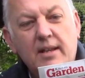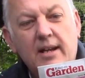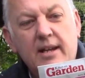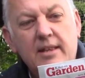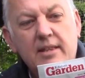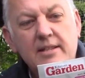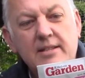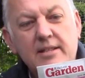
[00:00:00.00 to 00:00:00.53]

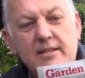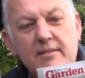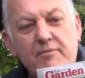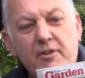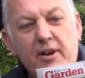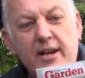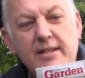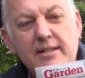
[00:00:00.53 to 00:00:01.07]
And this is a
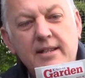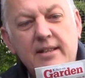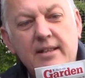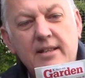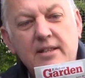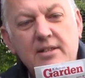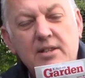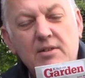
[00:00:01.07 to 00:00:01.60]
variety that
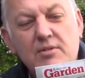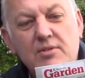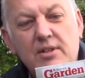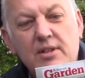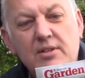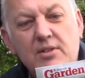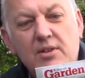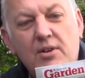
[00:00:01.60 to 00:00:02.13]
the children
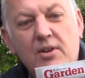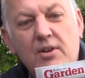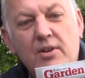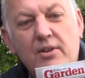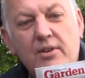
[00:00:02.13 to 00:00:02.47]
adore.